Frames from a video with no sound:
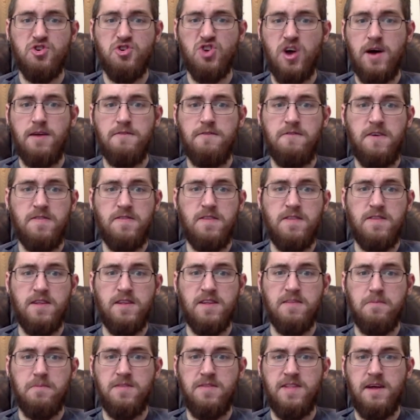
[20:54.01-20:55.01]
Shot fifty
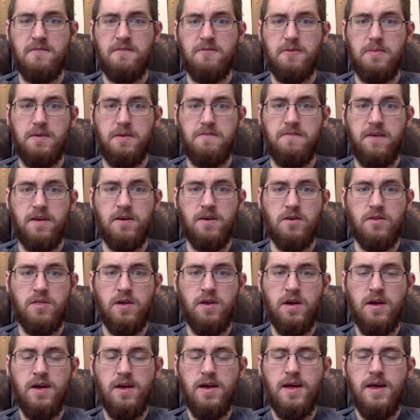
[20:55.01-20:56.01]
six percent from the
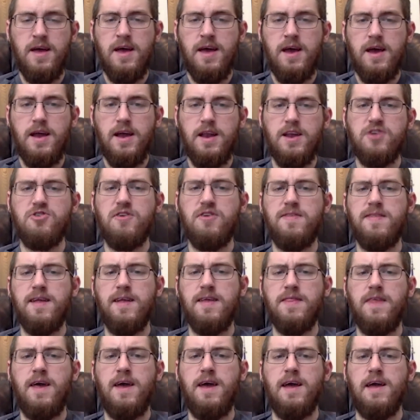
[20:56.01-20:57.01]
field an
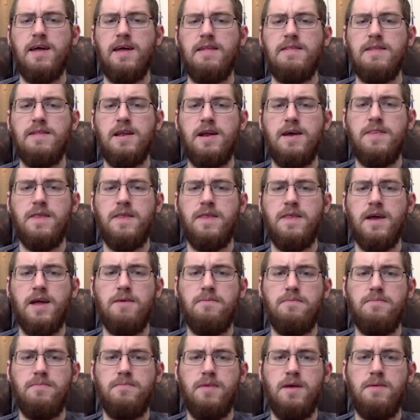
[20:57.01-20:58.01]
interesting thing is, and I think
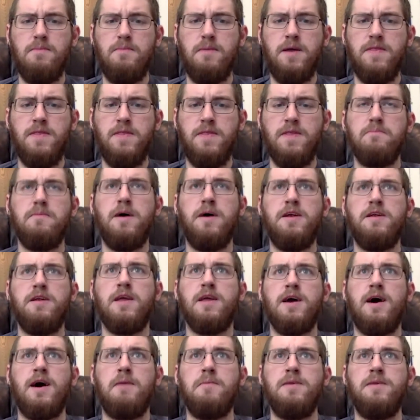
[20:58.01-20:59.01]
he he made the
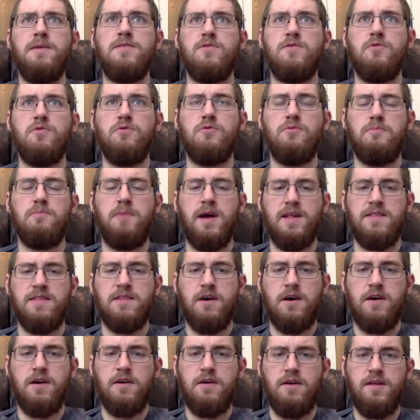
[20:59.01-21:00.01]
comment to Mike
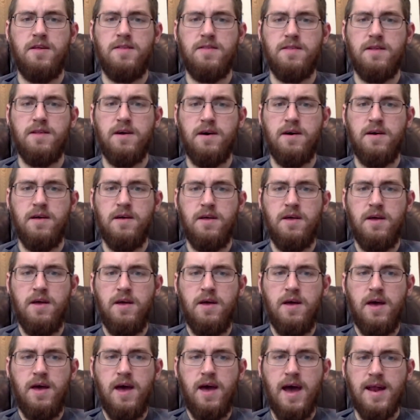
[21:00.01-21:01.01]
Sauter is uh,
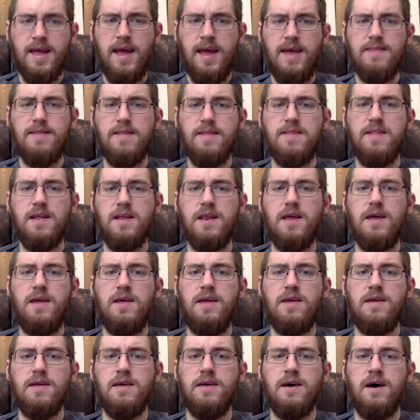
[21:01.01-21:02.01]
at Kansas
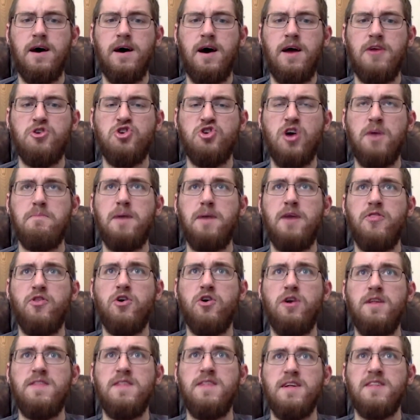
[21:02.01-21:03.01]
City, uh, it shot about
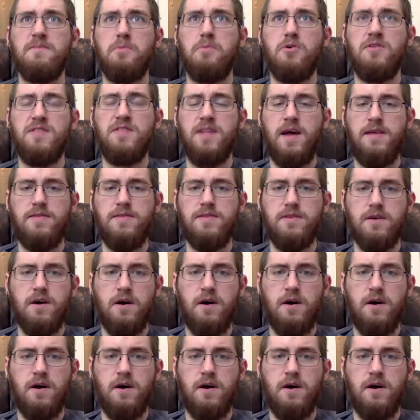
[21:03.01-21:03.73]
36 percent